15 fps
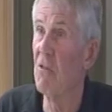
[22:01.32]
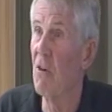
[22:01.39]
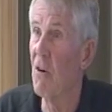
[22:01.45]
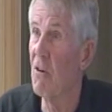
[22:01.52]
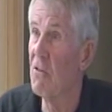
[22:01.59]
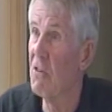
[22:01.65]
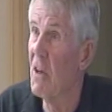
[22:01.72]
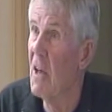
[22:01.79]

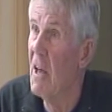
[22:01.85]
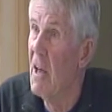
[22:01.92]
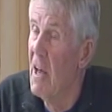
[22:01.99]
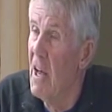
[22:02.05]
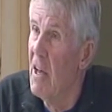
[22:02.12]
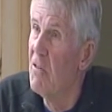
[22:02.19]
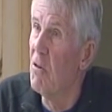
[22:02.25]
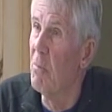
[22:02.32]
course.
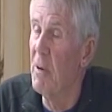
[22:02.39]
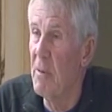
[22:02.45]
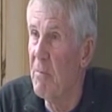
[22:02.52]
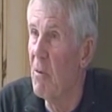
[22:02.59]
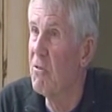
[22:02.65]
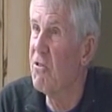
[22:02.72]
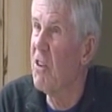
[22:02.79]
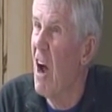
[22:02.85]
So
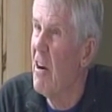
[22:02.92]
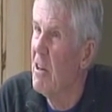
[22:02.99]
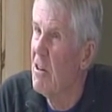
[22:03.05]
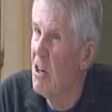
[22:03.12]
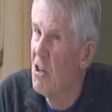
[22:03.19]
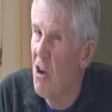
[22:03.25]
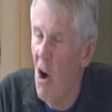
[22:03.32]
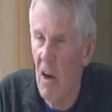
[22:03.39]
people starting
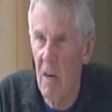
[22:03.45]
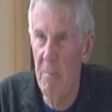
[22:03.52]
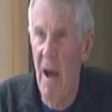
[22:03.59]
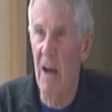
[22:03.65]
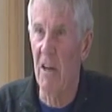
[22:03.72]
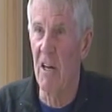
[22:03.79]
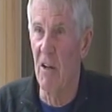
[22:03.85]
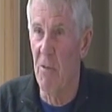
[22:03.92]
to talk
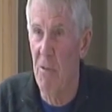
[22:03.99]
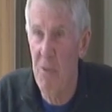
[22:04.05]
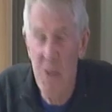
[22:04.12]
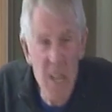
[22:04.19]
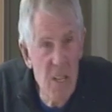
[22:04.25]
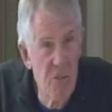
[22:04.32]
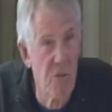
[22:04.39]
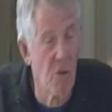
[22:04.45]
about
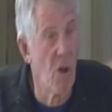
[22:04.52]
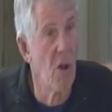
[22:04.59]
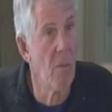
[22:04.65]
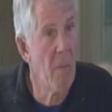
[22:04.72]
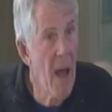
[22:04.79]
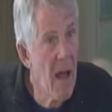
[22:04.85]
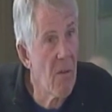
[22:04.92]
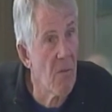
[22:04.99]
cathedral
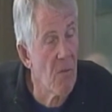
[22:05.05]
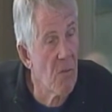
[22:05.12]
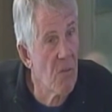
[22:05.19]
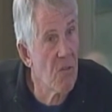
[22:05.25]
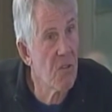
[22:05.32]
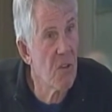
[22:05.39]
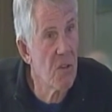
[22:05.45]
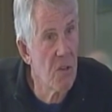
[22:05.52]

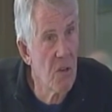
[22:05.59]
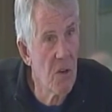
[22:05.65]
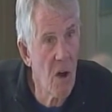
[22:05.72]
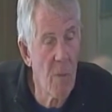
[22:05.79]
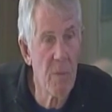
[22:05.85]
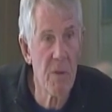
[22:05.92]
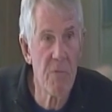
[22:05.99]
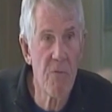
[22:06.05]
mountains. You
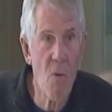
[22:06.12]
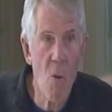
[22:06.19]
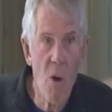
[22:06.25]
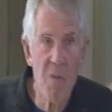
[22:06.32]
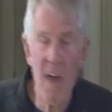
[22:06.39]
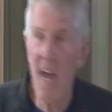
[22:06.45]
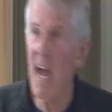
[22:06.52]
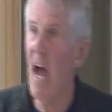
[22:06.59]
know,
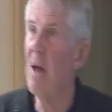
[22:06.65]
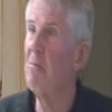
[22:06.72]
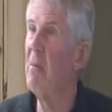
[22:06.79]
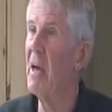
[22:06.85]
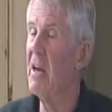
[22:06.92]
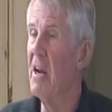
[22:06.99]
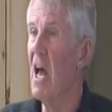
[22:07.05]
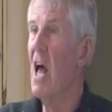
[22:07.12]
before they had
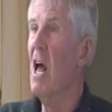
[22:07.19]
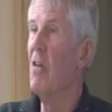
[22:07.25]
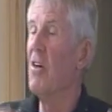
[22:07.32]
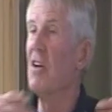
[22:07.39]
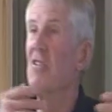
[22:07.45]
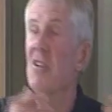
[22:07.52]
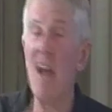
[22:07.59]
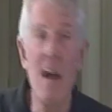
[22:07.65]
been
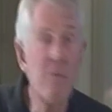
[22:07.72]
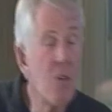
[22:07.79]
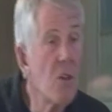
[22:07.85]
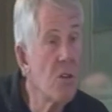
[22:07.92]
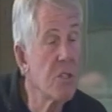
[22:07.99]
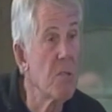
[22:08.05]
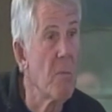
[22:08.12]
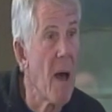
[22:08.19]
the
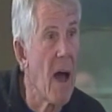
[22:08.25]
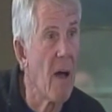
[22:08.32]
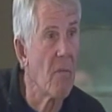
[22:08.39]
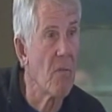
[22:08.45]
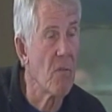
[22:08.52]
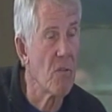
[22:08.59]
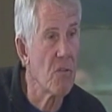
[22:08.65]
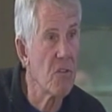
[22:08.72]
devil's
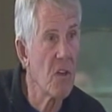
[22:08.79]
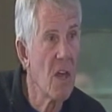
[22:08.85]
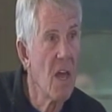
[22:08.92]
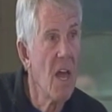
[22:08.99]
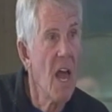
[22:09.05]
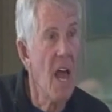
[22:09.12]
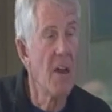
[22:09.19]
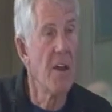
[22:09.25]
mountains
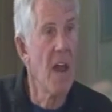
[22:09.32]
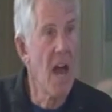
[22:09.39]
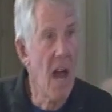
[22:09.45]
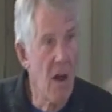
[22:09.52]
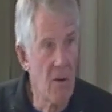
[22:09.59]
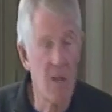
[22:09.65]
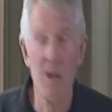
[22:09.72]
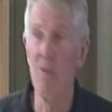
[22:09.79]
and
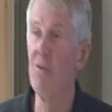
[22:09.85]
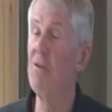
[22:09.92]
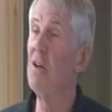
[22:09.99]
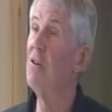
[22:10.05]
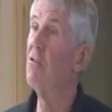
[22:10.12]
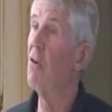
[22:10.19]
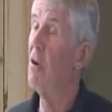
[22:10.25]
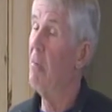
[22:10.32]
now
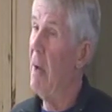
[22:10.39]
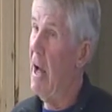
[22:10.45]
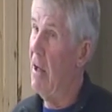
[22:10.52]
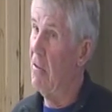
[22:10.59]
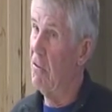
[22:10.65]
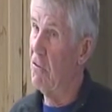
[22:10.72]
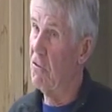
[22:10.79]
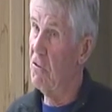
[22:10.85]
cathedral
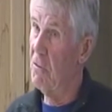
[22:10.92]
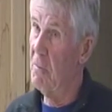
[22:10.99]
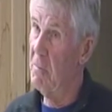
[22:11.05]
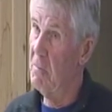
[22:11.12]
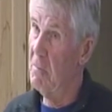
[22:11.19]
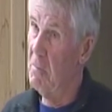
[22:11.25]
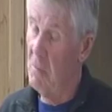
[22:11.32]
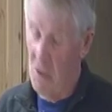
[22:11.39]
mountains.
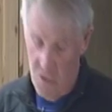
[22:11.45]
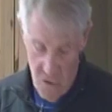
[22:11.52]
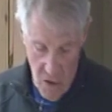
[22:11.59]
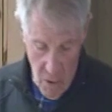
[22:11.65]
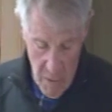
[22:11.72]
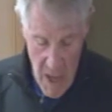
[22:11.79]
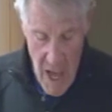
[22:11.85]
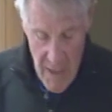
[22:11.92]

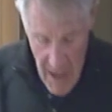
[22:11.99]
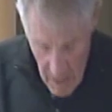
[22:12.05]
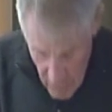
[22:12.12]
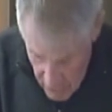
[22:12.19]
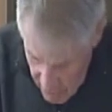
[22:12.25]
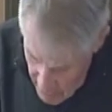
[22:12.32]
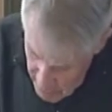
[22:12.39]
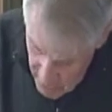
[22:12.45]
So that
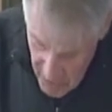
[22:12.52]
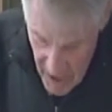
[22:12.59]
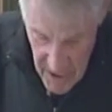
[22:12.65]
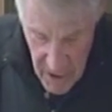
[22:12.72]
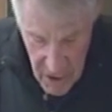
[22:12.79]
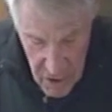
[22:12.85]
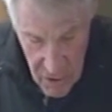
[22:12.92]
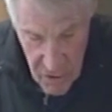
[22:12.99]
would
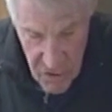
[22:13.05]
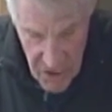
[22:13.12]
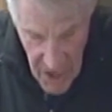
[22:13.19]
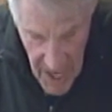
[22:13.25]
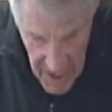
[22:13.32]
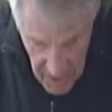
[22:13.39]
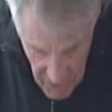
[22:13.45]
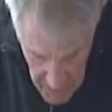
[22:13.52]
represented a huge
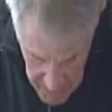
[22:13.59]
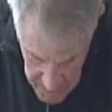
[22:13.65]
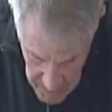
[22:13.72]
change.